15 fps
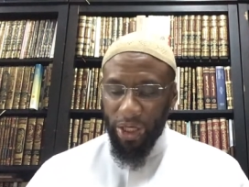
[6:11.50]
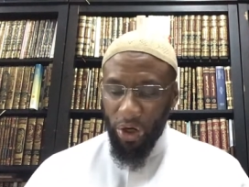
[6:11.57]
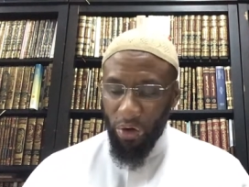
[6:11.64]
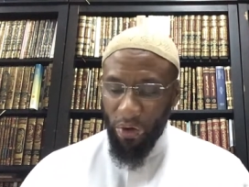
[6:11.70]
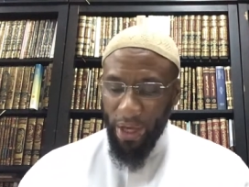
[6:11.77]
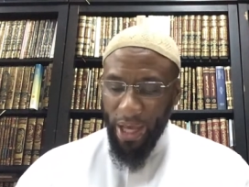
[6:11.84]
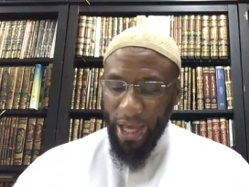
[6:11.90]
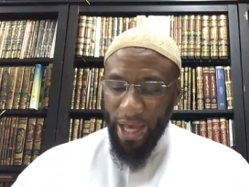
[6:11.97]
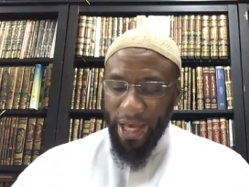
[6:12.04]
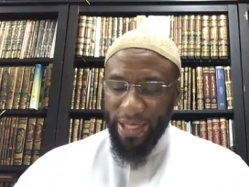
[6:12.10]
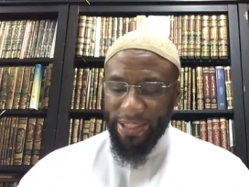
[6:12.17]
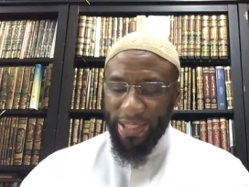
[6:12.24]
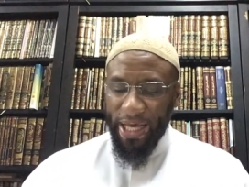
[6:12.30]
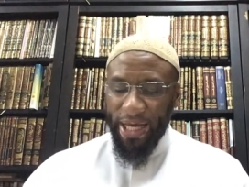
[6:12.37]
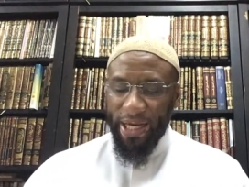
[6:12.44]
You know,
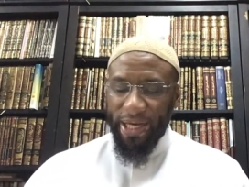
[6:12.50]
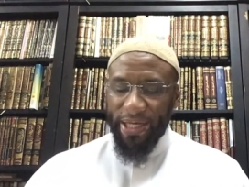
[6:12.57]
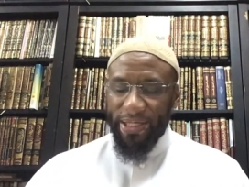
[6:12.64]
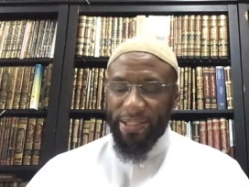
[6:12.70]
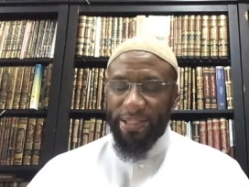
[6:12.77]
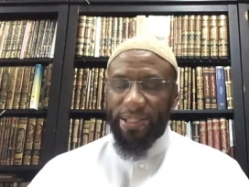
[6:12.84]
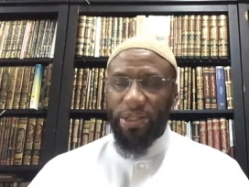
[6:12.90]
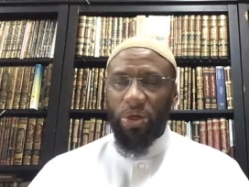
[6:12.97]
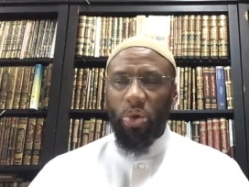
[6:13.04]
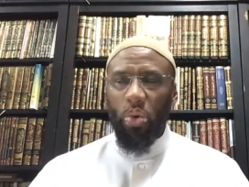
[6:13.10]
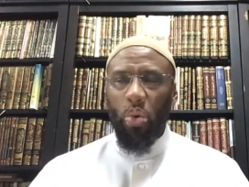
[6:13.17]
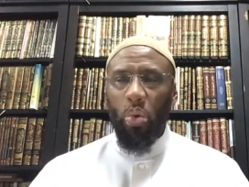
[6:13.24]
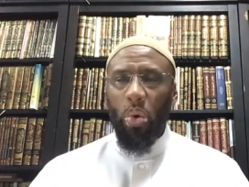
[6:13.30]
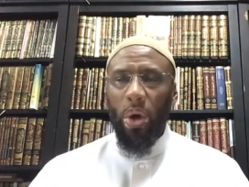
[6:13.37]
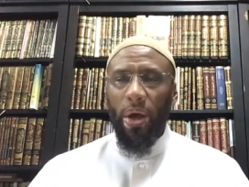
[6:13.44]
he said it is
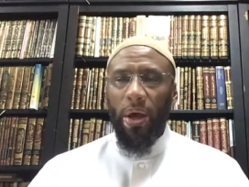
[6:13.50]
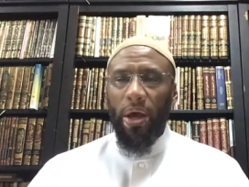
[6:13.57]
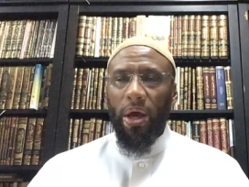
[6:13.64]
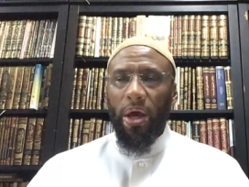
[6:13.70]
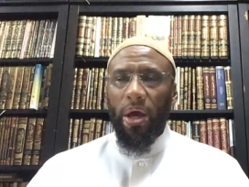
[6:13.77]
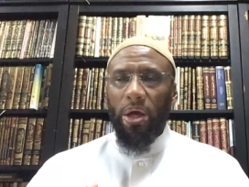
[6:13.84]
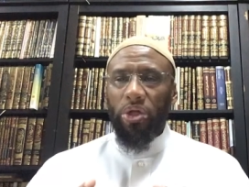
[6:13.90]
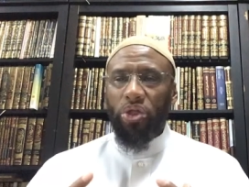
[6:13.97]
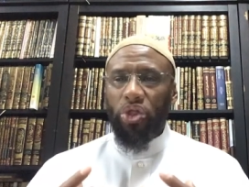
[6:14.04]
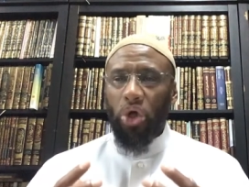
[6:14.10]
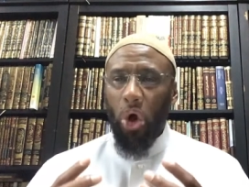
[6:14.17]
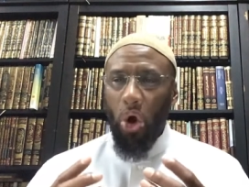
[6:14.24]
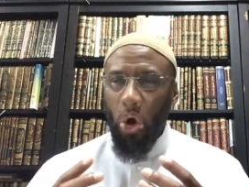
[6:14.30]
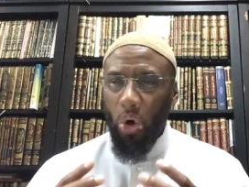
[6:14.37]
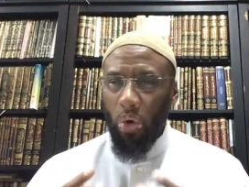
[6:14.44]
to
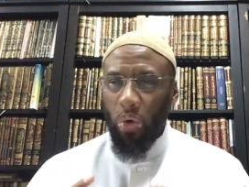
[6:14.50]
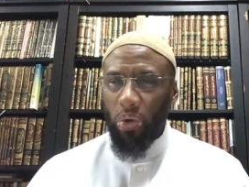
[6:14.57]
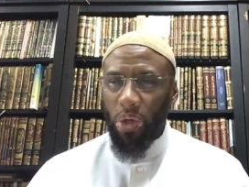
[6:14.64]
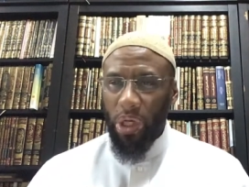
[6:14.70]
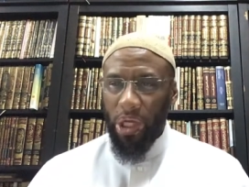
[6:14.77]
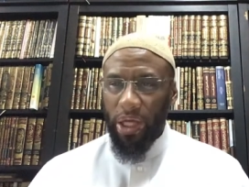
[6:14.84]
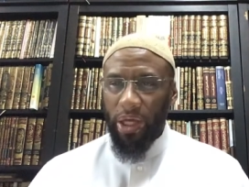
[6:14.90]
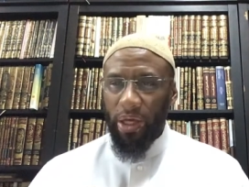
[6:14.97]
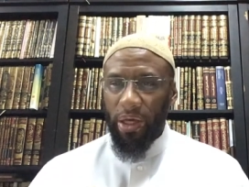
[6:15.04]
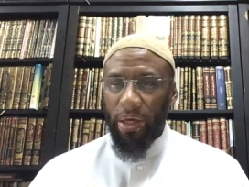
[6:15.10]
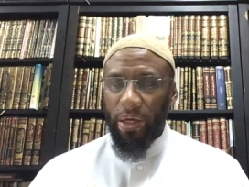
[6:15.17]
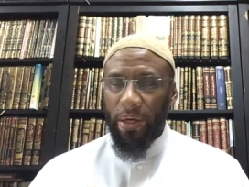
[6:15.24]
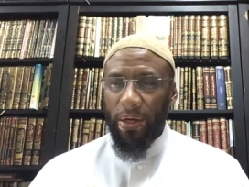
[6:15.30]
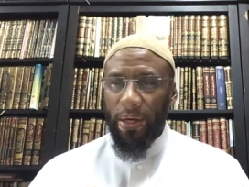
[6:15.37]
totally